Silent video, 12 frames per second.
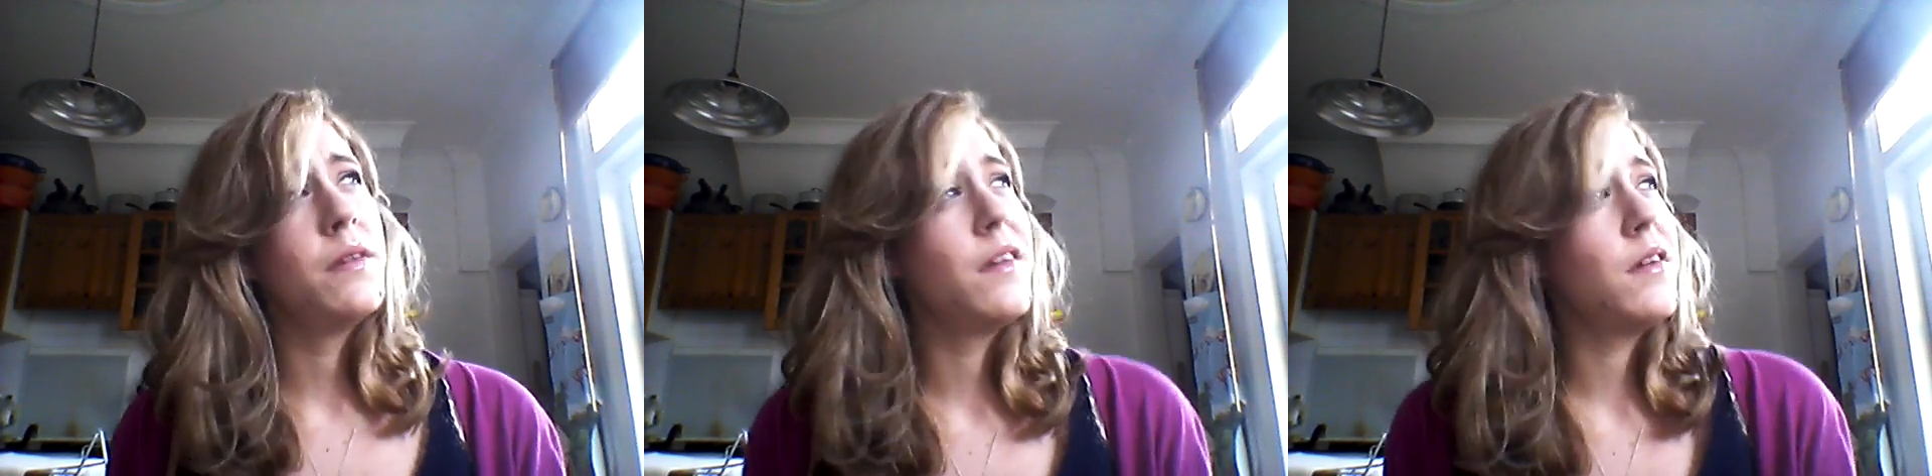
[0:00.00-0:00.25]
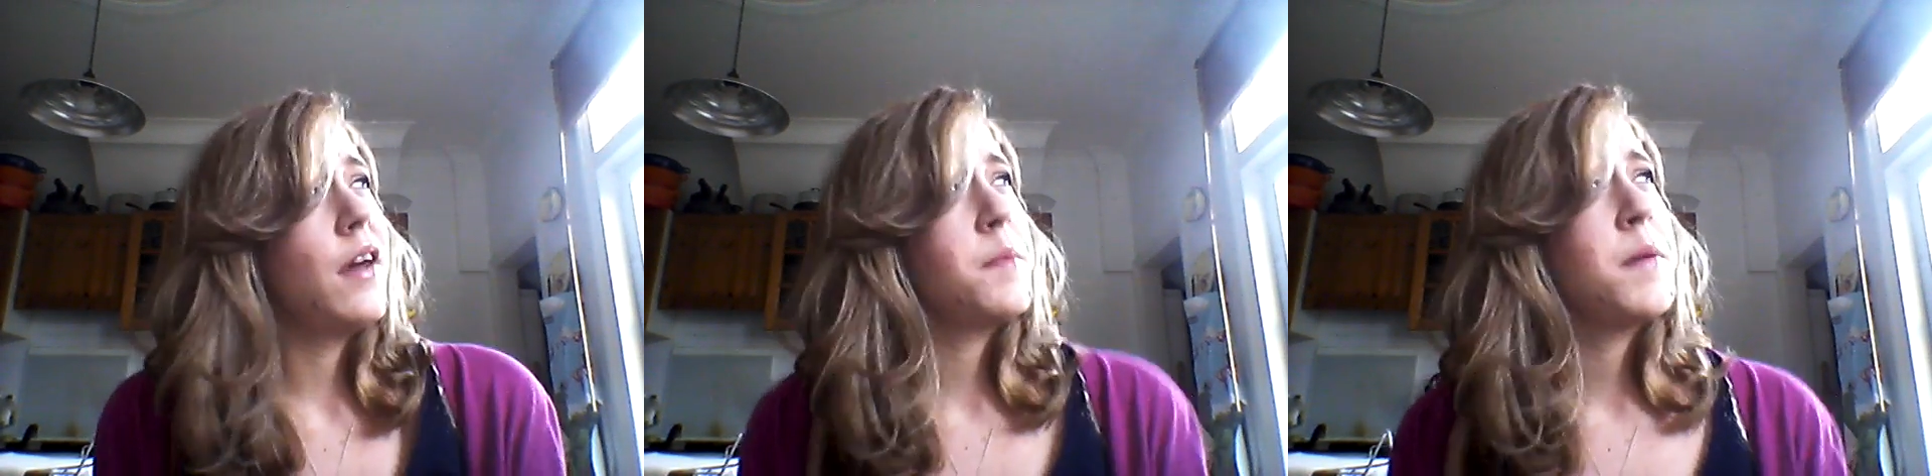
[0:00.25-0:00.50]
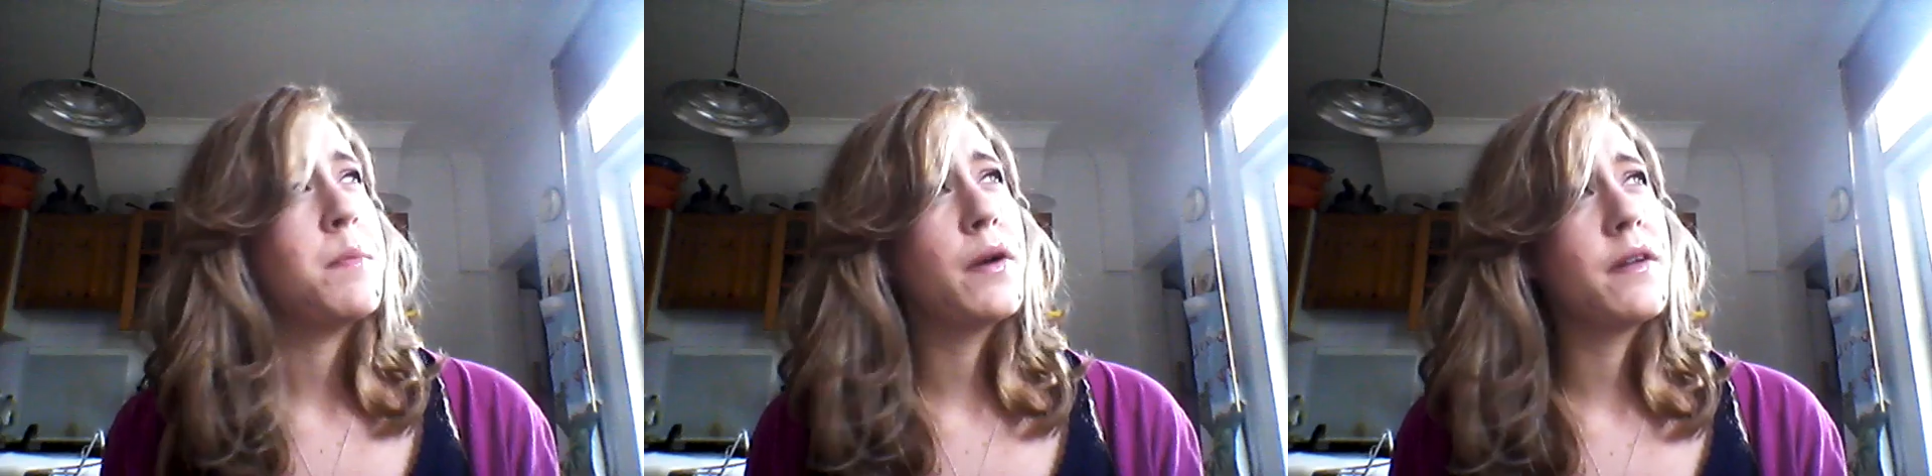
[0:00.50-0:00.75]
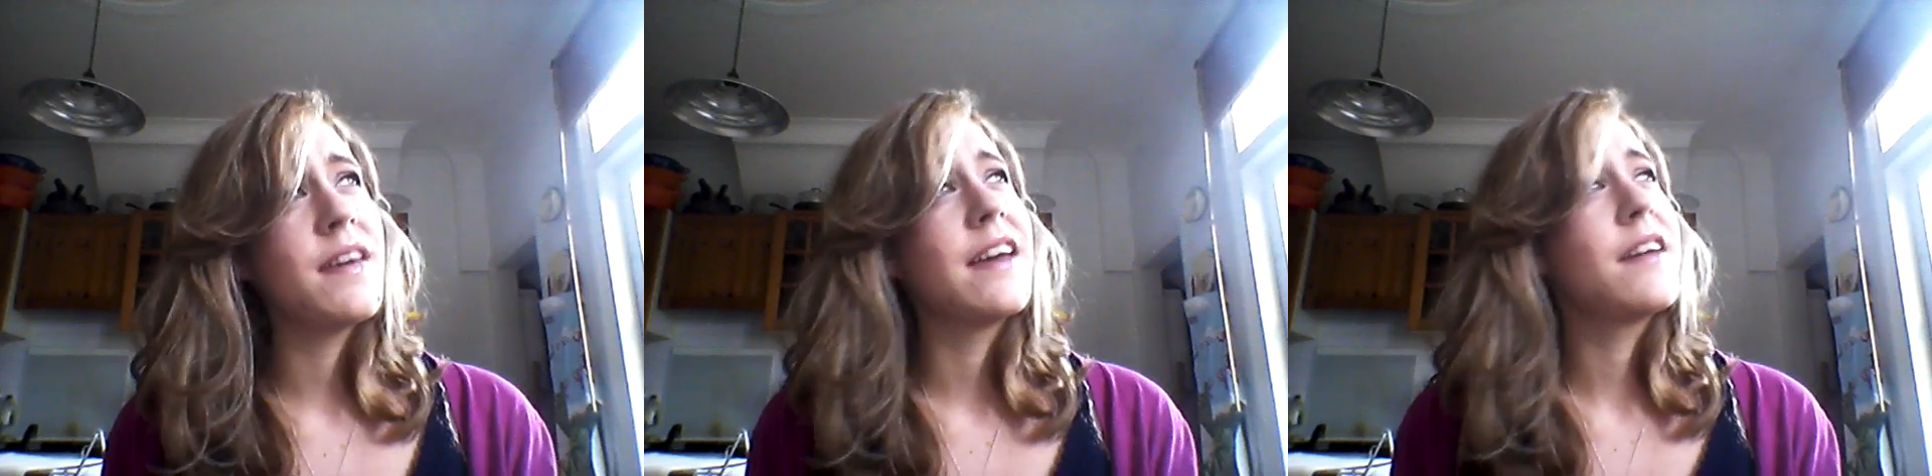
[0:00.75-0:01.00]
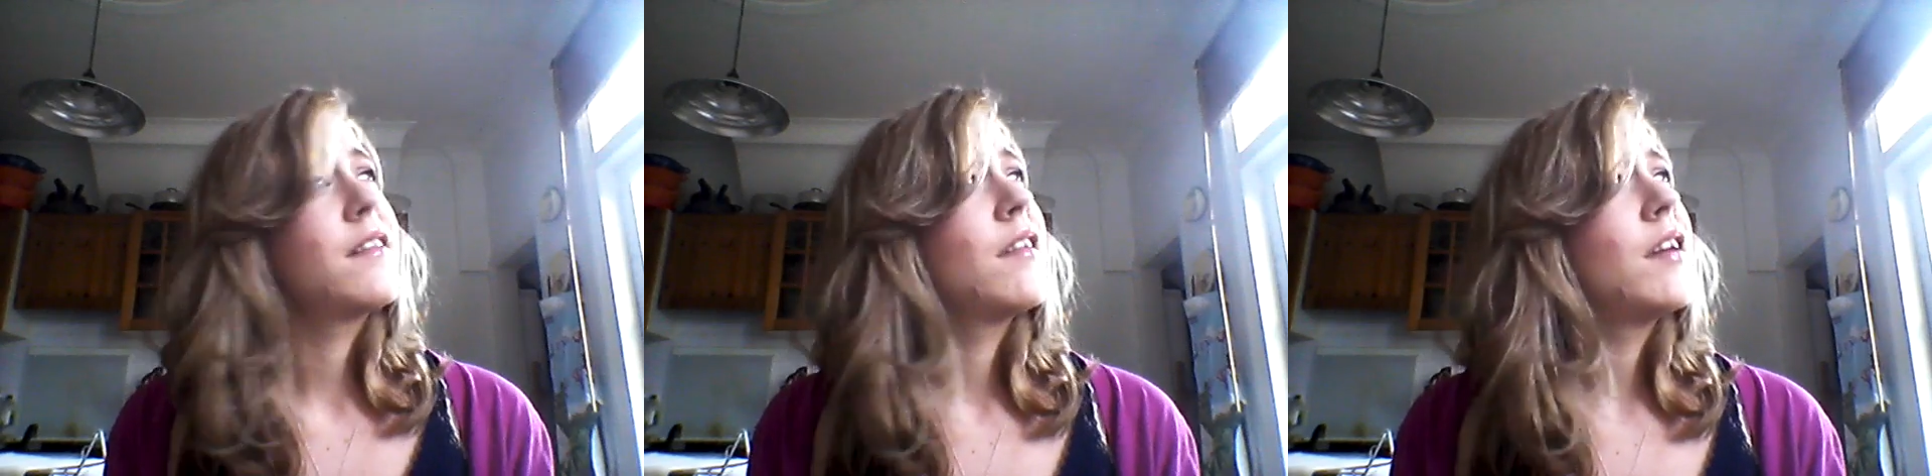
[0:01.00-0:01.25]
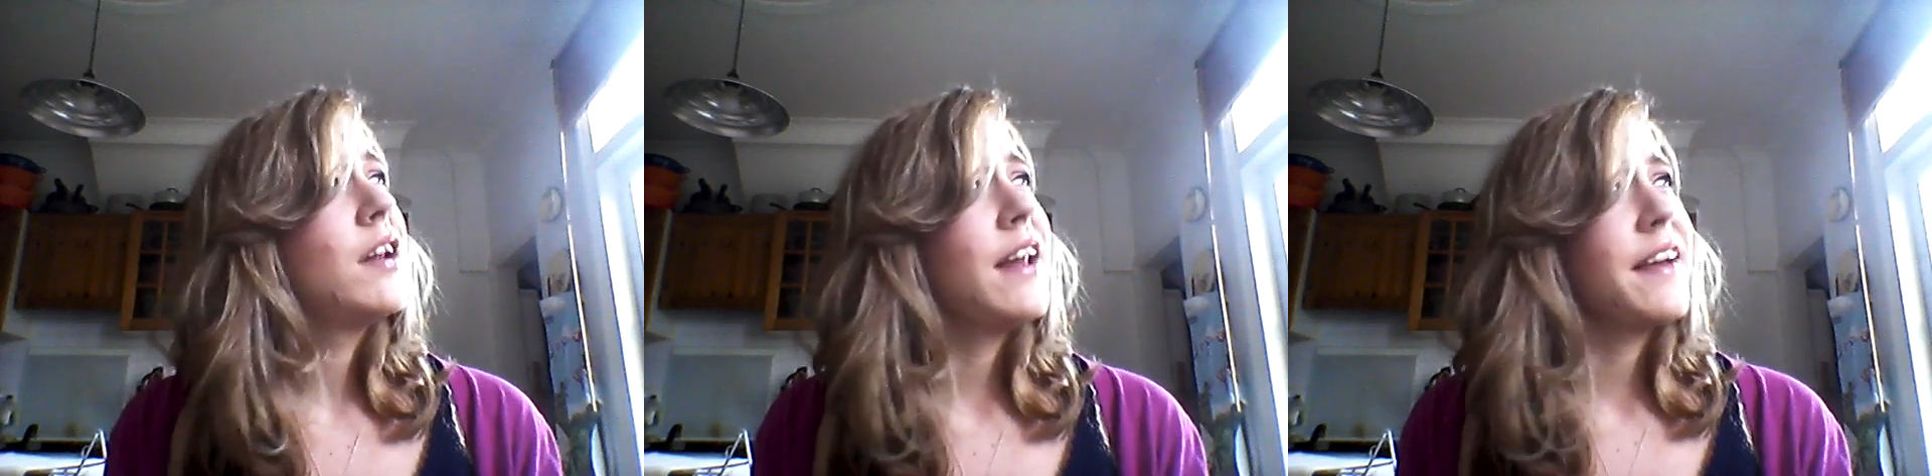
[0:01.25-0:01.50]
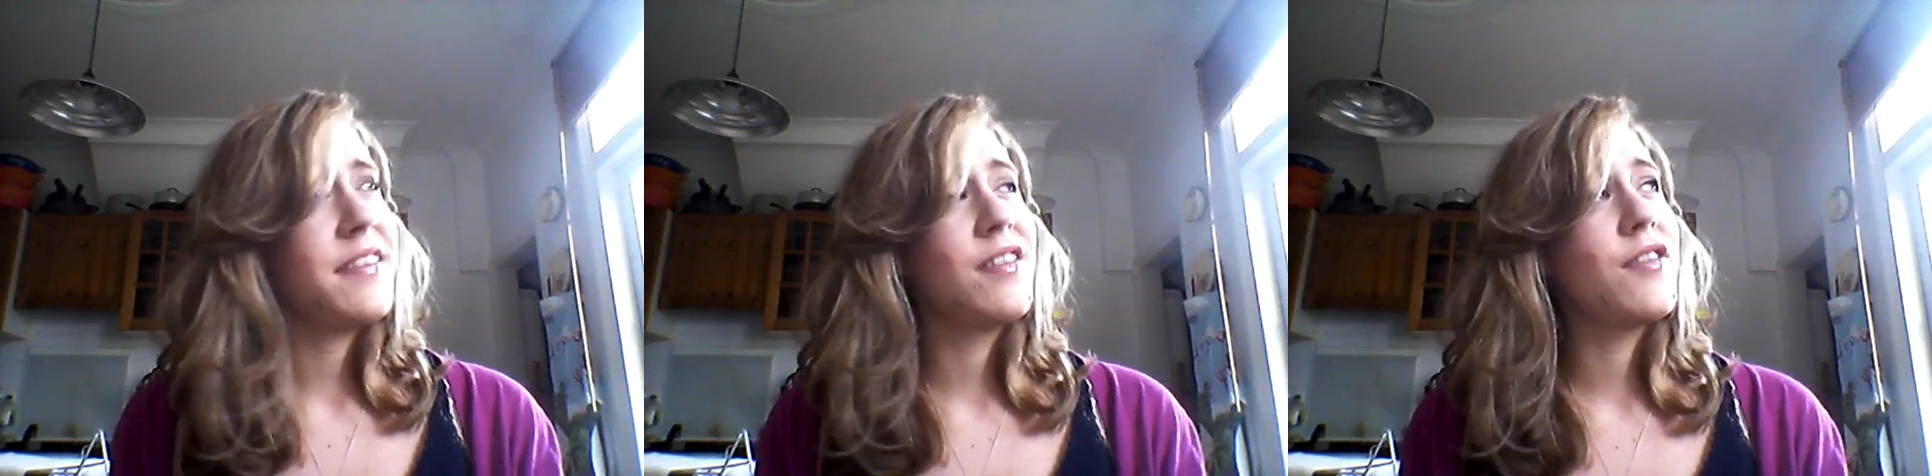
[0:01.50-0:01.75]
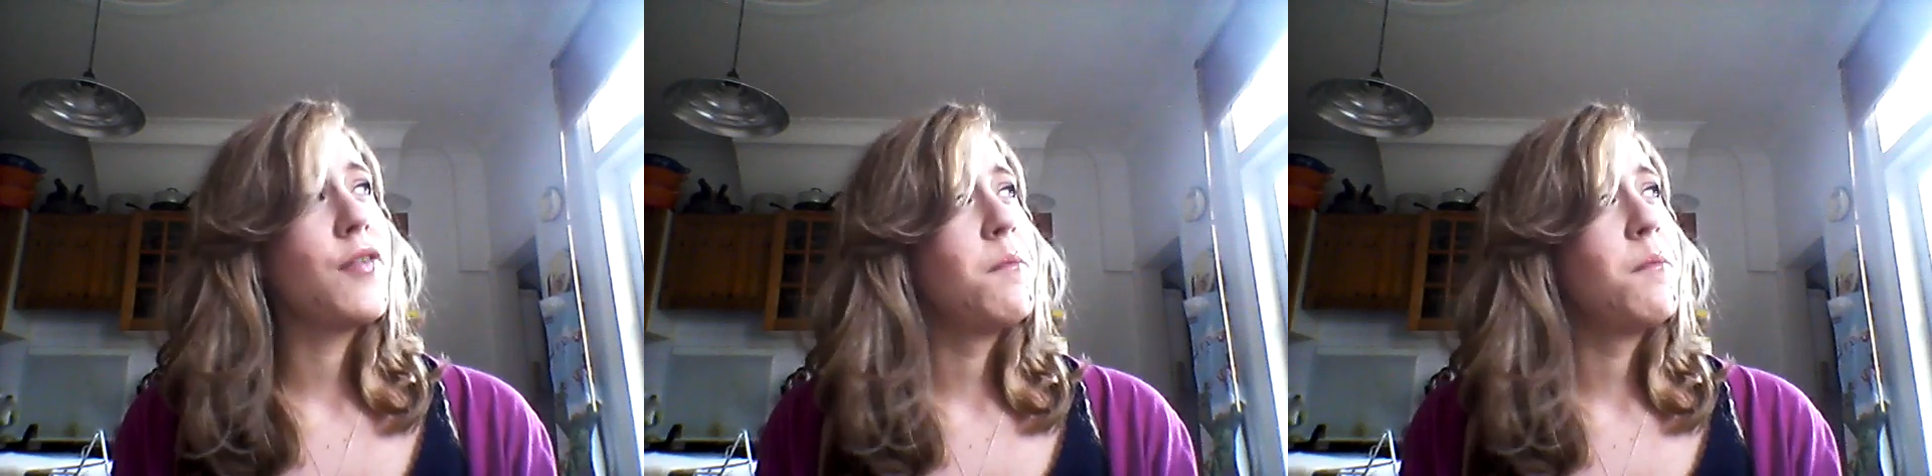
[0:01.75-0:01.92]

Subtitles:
and that other people could take lessons